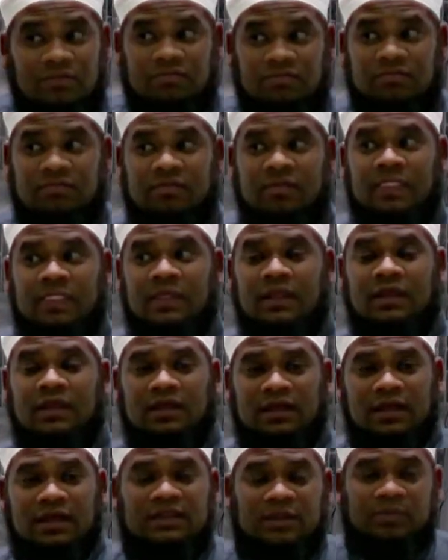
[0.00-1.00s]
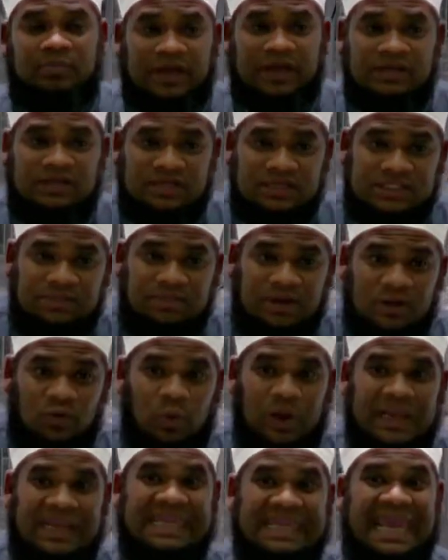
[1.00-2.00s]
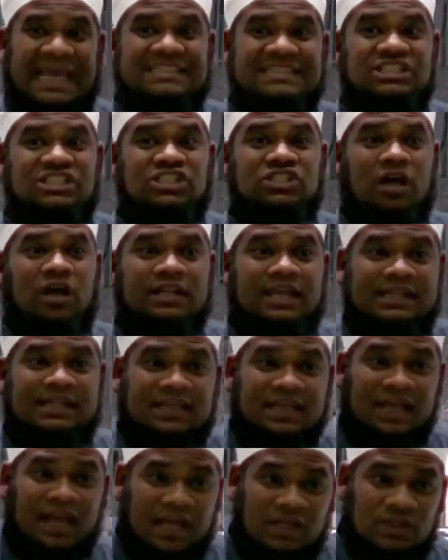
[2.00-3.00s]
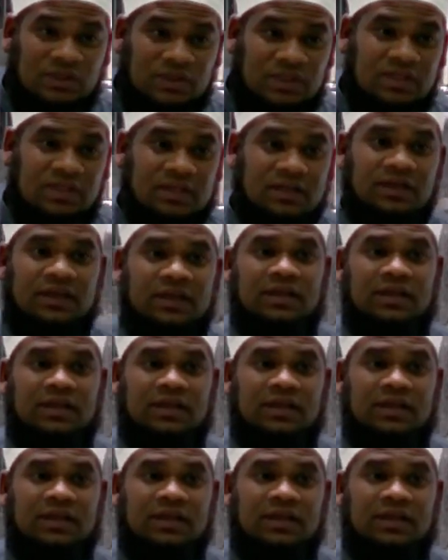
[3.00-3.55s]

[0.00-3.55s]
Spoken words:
No. It depends, but when can she start getting hayd?